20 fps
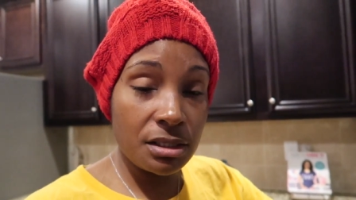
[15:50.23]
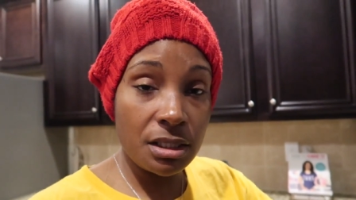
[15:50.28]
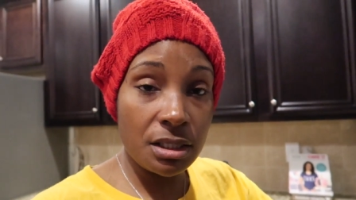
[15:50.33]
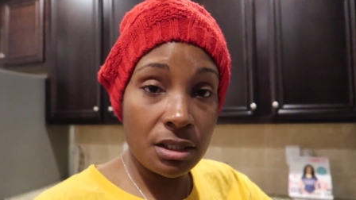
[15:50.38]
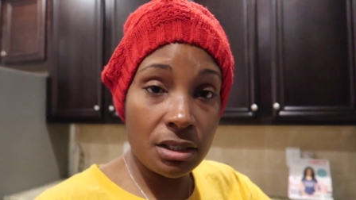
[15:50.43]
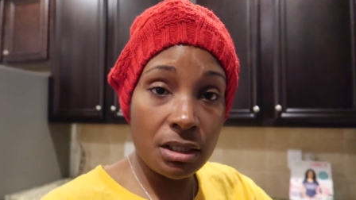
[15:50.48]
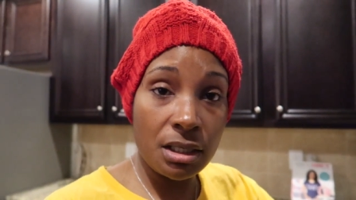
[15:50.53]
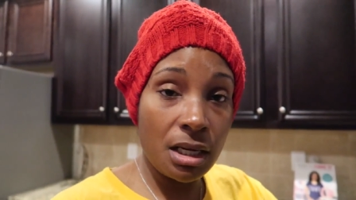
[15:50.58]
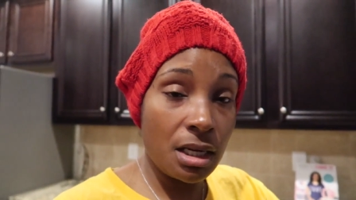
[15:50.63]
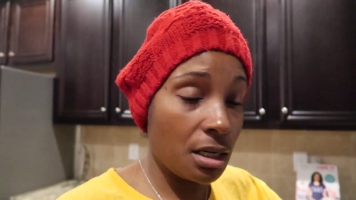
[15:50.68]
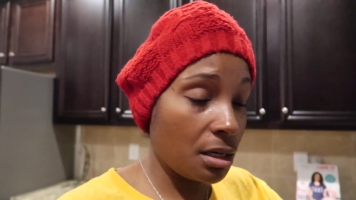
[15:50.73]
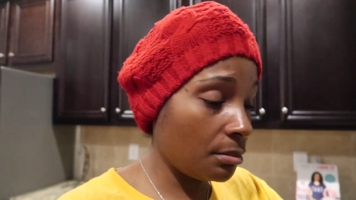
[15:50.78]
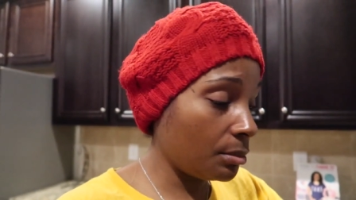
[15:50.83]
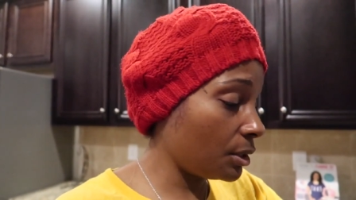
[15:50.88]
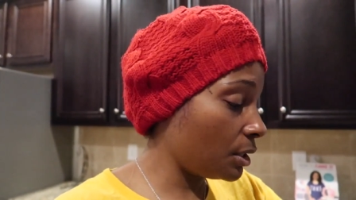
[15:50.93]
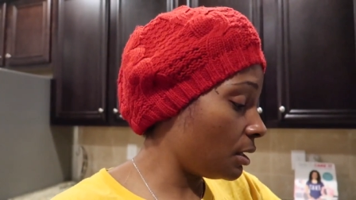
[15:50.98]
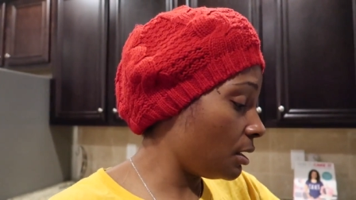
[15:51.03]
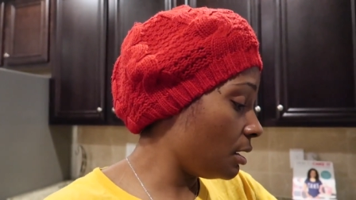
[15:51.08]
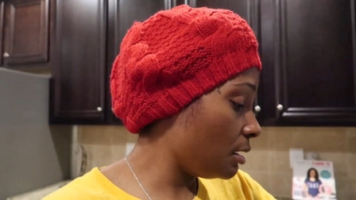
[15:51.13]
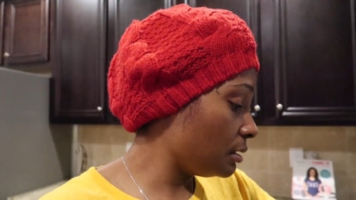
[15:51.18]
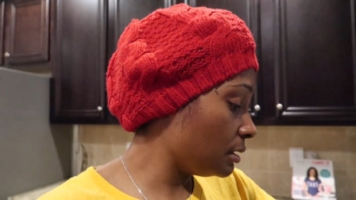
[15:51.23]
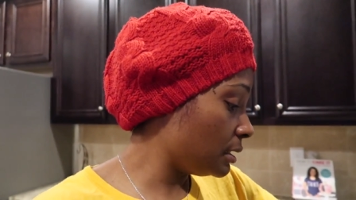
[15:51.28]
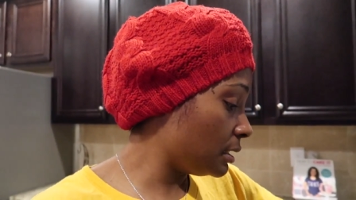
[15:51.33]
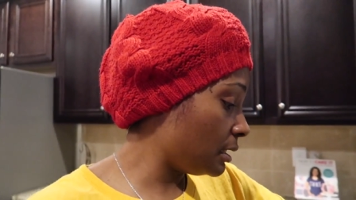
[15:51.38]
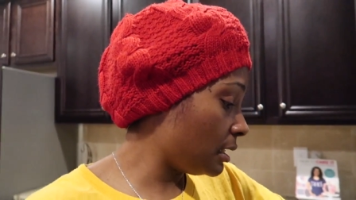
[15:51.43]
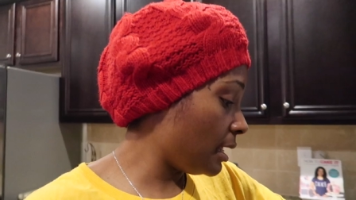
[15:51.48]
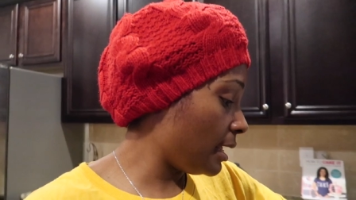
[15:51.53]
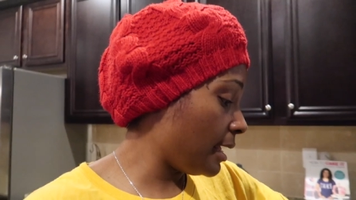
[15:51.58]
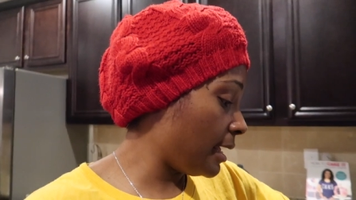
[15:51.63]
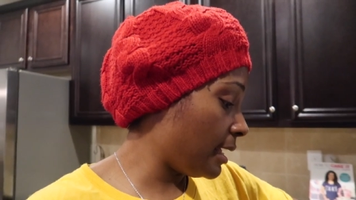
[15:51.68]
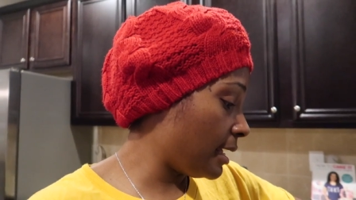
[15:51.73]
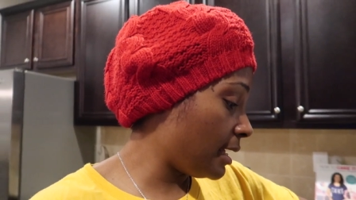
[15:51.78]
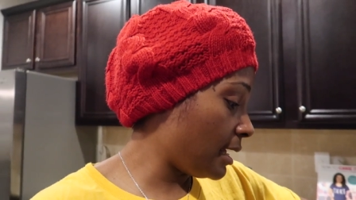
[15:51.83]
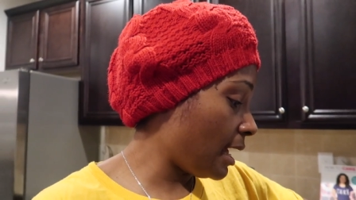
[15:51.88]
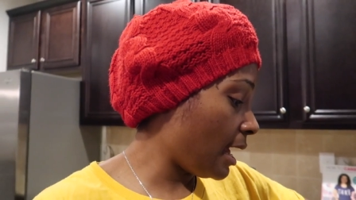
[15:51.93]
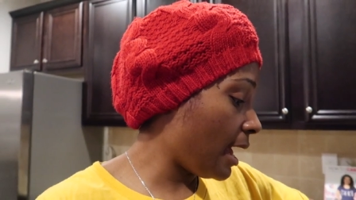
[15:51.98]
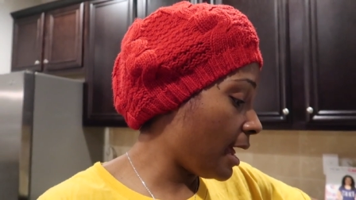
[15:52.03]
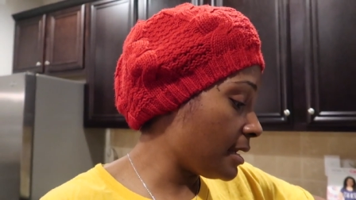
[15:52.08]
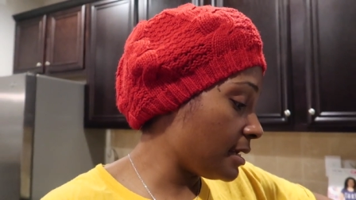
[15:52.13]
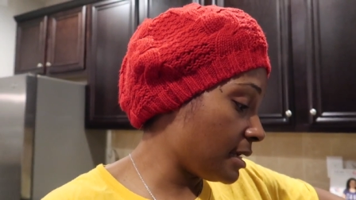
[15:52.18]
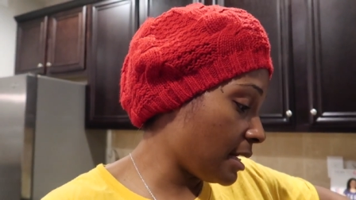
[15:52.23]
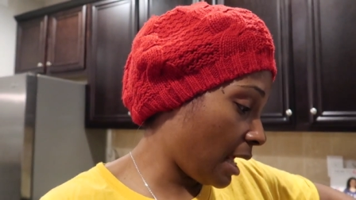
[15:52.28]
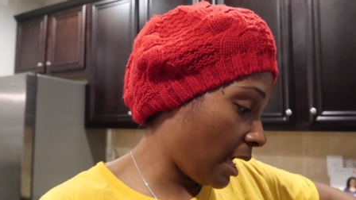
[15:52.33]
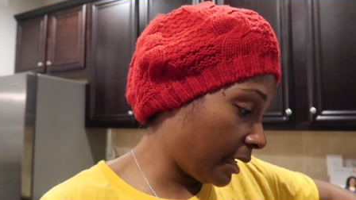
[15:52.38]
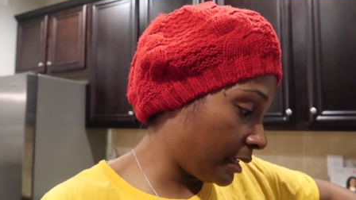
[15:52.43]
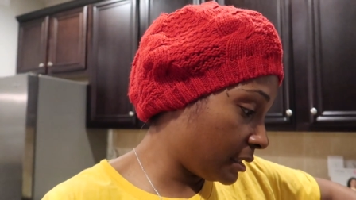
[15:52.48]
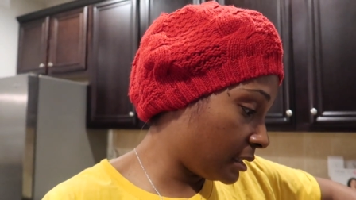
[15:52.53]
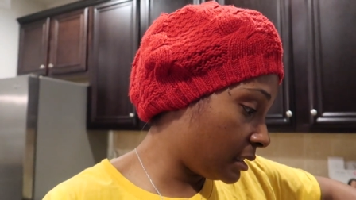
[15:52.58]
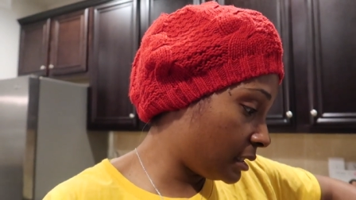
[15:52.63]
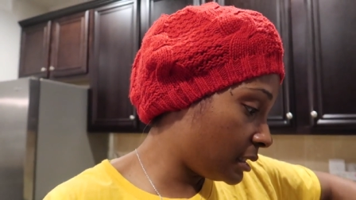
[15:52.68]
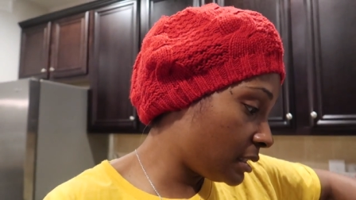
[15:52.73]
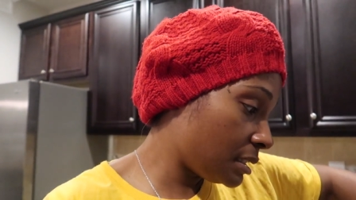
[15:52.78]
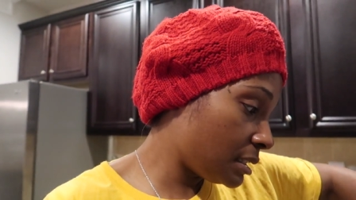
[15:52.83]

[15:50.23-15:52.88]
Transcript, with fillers: dinner and I'm gonna call it a night